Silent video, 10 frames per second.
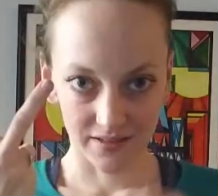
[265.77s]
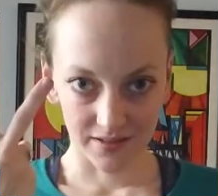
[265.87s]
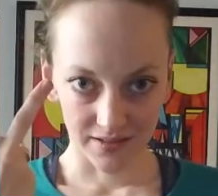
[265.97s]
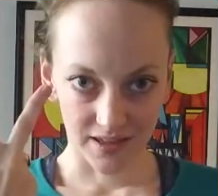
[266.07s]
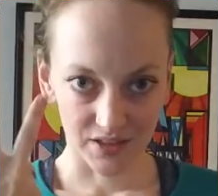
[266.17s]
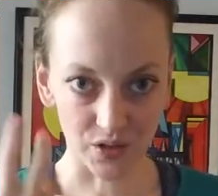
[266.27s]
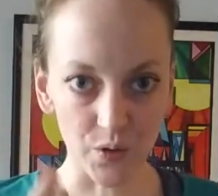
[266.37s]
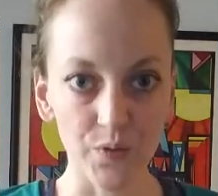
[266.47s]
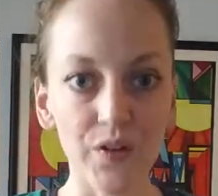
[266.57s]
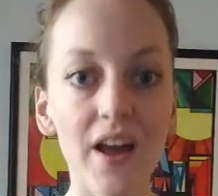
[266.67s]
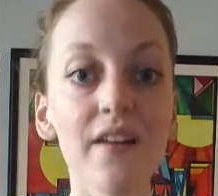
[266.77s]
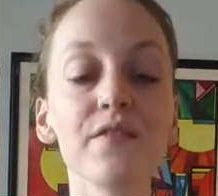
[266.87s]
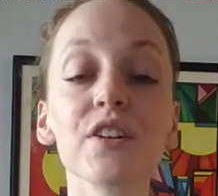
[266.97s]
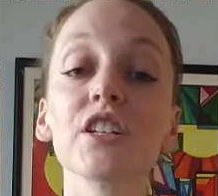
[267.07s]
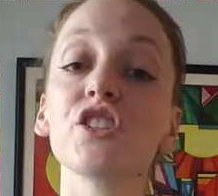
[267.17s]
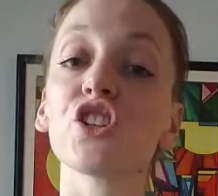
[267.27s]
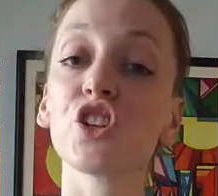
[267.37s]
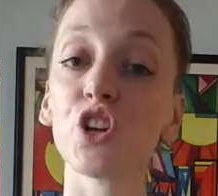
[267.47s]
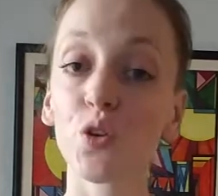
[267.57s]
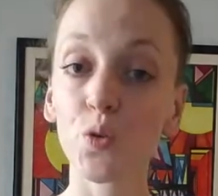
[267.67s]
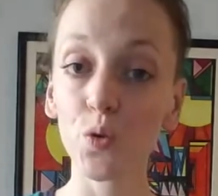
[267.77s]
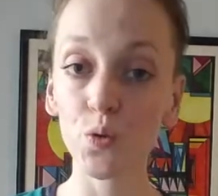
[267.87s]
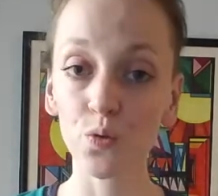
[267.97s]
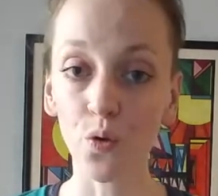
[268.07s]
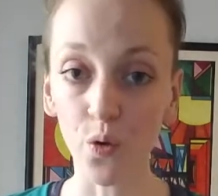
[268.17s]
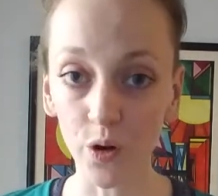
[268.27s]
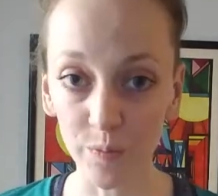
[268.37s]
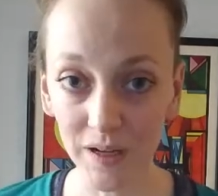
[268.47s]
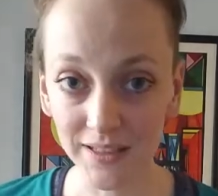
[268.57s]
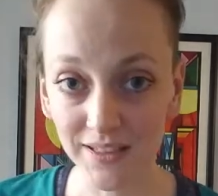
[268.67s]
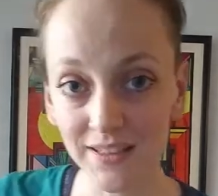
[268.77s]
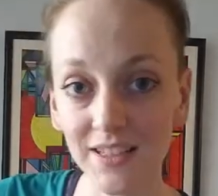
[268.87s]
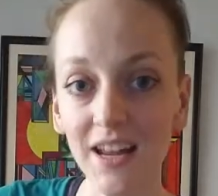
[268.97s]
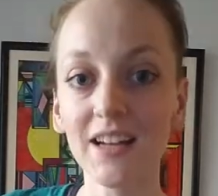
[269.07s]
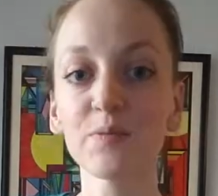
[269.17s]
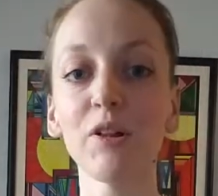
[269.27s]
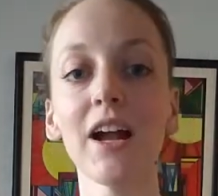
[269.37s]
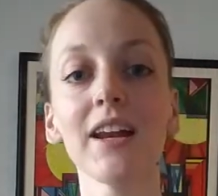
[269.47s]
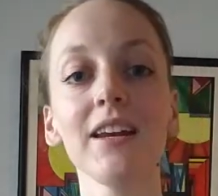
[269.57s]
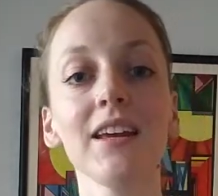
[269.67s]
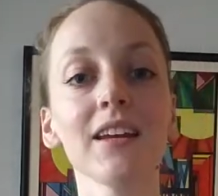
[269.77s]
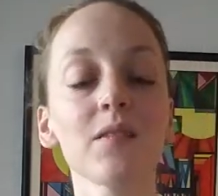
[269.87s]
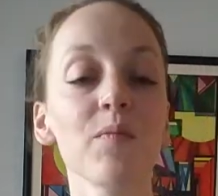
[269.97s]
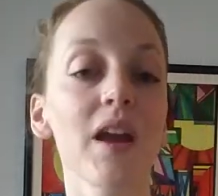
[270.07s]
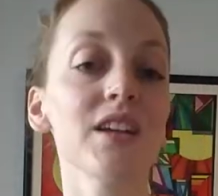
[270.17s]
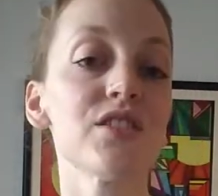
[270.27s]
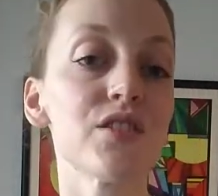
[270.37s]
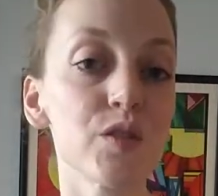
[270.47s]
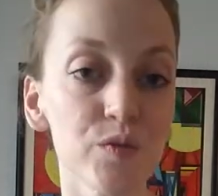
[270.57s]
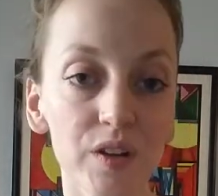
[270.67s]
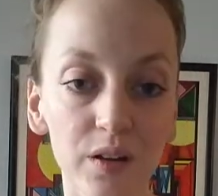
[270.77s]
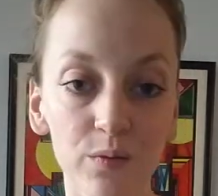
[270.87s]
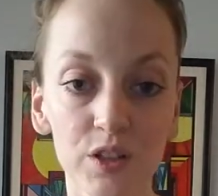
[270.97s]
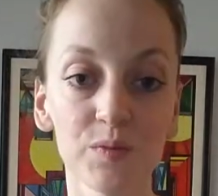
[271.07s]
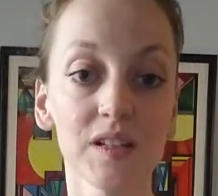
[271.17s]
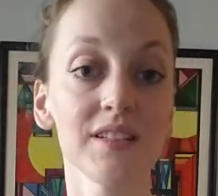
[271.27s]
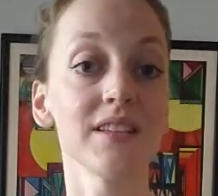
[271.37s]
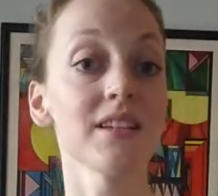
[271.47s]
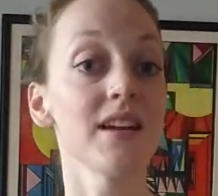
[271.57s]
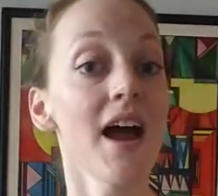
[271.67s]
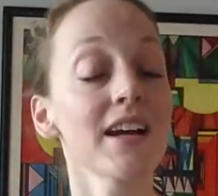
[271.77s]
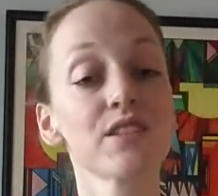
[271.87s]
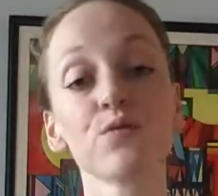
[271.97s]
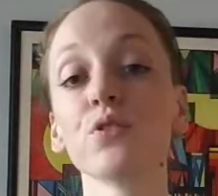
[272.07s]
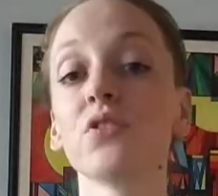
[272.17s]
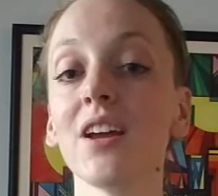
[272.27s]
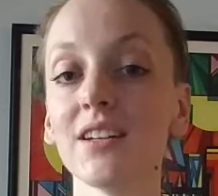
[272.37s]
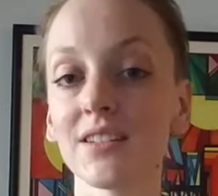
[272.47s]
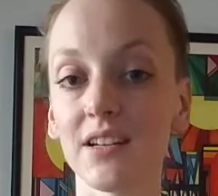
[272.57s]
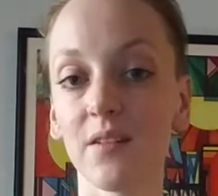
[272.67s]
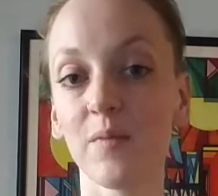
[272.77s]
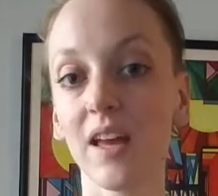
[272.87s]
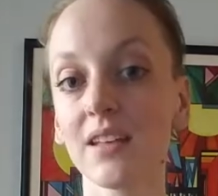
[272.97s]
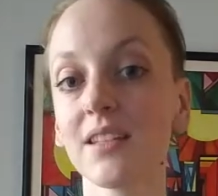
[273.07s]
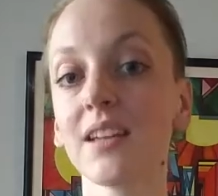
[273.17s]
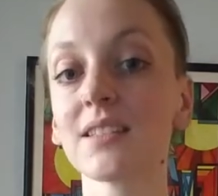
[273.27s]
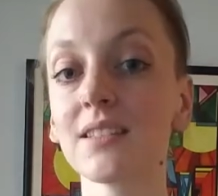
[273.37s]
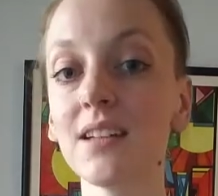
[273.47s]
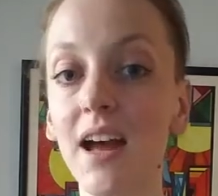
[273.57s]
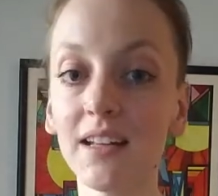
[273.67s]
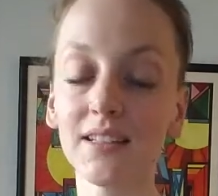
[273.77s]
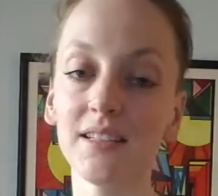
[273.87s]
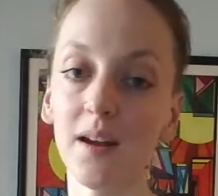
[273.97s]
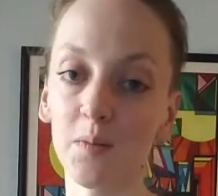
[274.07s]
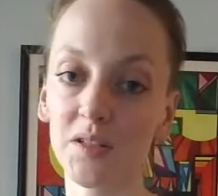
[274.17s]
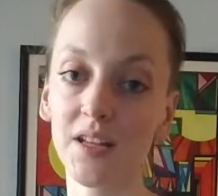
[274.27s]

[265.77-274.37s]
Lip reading: So for every 2 orbits, the next planet in makes 3, which means that the next rotation I make takes 9 steps,